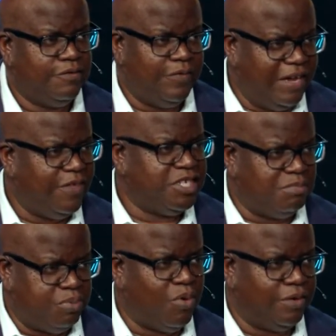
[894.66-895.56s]
Faith is
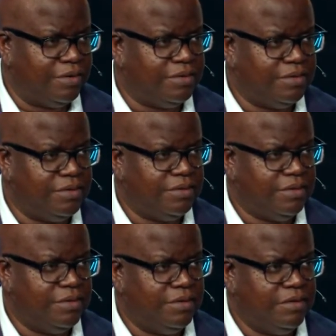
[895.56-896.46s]
important
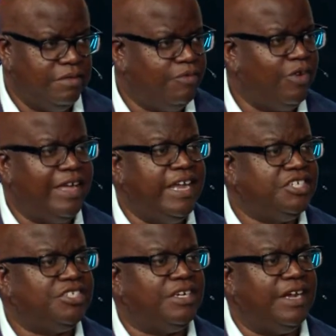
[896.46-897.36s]
for
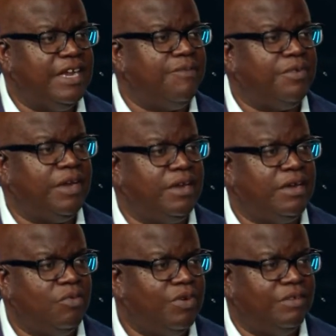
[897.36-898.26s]
each and every
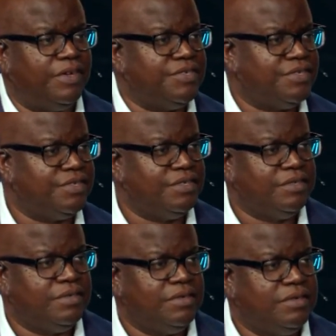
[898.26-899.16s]
one of us.
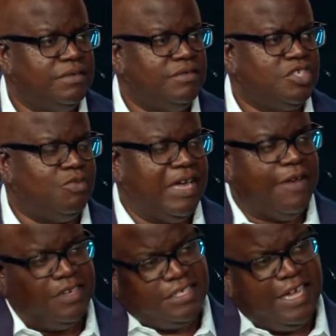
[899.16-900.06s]
So we
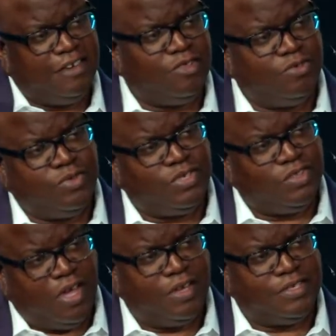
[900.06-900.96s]
have to take those
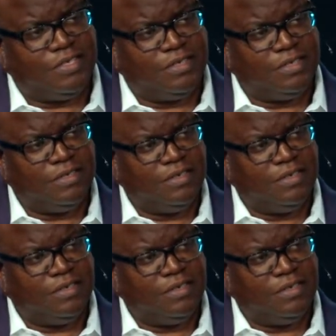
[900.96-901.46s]
thoughts